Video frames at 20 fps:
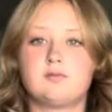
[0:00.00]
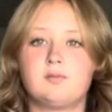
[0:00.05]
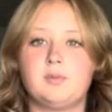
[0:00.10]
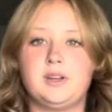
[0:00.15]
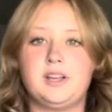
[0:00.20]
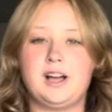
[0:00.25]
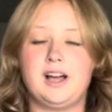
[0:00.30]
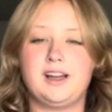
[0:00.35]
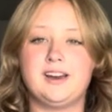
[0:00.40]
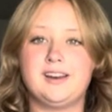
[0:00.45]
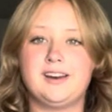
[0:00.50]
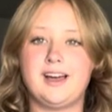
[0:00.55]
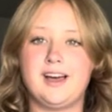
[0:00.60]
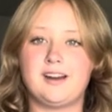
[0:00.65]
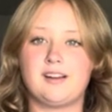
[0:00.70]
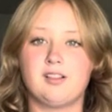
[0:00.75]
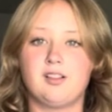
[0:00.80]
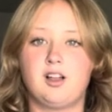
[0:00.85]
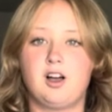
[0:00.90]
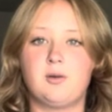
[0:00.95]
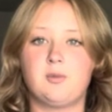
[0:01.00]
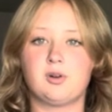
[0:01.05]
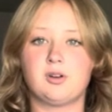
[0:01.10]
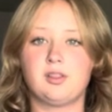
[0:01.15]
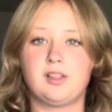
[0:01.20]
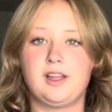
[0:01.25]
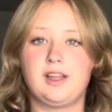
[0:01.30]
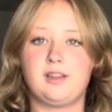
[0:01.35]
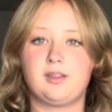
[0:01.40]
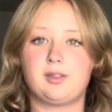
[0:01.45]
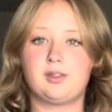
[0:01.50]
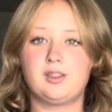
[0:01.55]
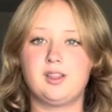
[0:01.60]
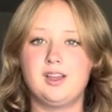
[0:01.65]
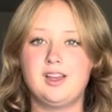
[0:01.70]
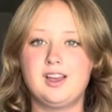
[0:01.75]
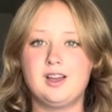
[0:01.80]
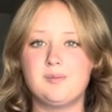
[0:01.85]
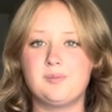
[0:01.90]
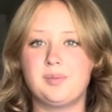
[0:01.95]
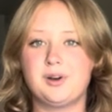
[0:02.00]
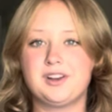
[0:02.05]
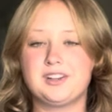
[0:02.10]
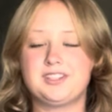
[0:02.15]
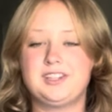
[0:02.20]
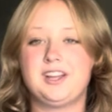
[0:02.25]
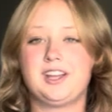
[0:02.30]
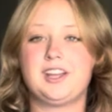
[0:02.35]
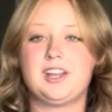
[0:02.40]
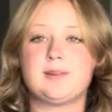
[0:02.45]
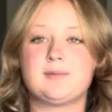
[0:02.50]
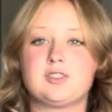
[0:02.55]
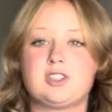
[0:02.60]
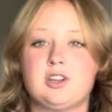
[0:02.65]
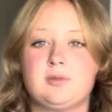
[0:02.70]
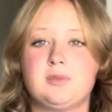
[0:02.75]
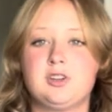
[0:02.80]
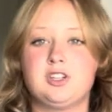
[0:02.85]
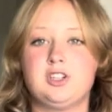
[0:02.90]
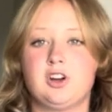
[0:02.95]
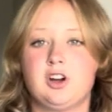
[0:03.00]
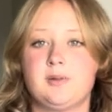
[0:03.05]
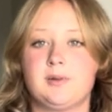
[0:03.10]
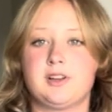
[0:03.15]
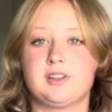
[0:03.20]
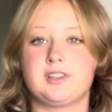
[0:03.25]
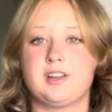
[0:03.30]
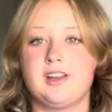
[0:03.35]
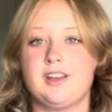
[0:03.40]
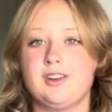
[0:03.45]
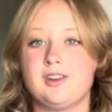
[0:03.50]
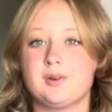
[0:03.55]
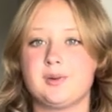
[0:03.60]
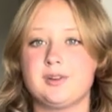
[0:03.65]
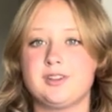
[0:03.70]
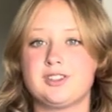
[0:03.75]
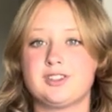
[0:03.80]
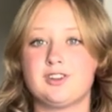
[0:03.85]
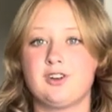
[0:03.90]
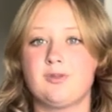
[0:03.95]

But yeah, I need to add a lot more length, but it's taking up so much yarn because I increased so